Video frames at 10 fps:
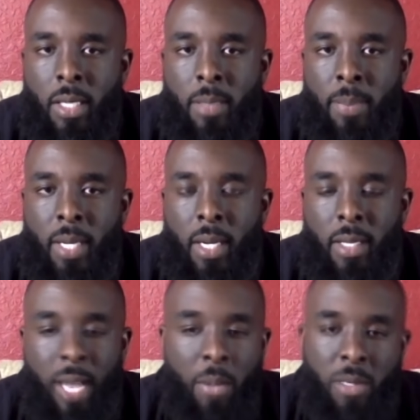
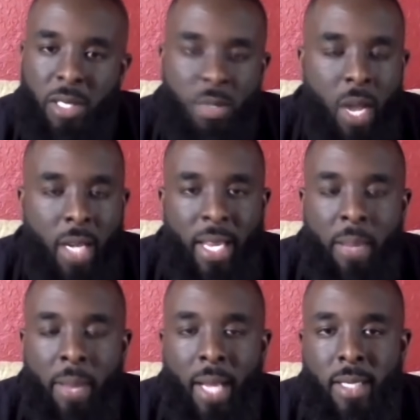because I was just trying to
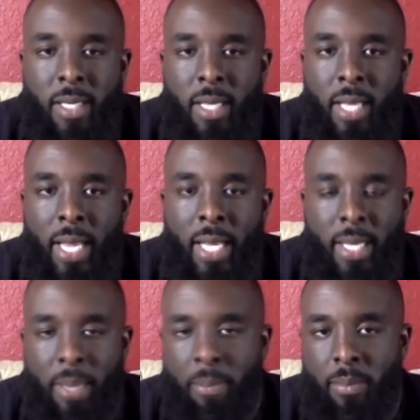get back into the league and
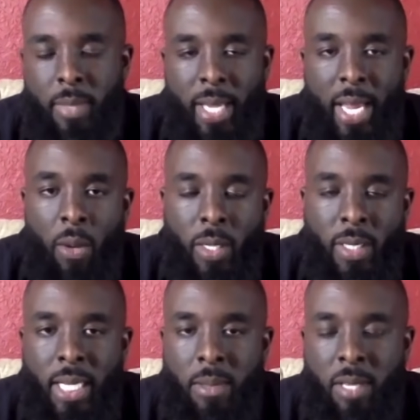then getting with
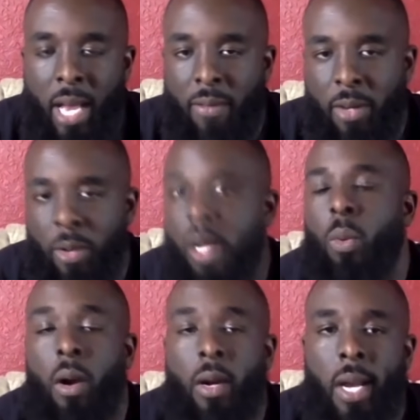teams and having great
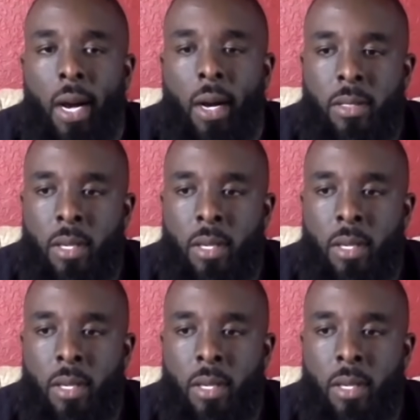workouts.